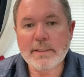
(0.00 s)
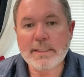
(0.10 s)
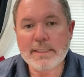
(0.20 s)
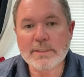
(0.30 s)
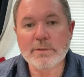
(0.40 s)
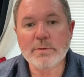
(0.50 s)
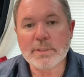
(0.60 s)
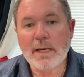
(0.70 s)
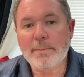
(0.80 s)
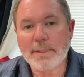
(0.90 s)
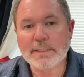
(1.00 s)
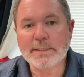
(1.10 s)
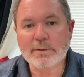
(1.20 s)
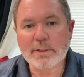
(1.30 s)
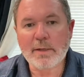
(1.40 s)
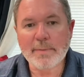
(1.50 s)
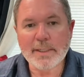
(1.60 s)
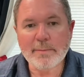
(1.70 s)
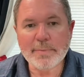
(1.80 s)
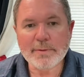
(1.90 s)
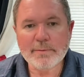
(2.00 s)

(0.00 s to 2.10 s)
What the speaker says: these new topics that are coming up.